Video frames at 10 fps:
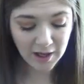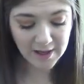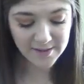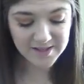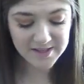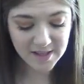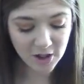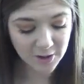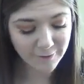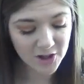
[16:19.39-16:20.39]
And this is
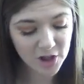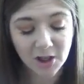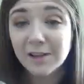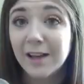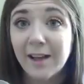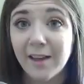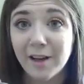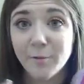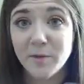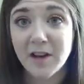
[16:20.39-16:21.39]
another fresh cut
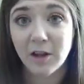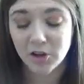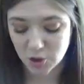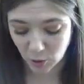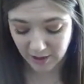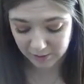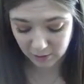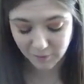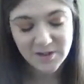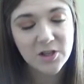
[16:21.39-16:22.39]
lilac from the dollar store. I
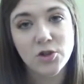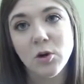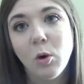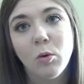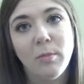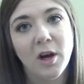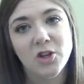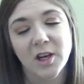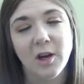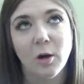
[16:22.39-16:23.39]
loved it so
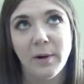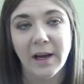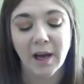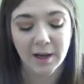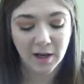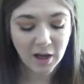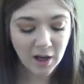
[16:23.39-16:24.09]
much. Like, oh my god.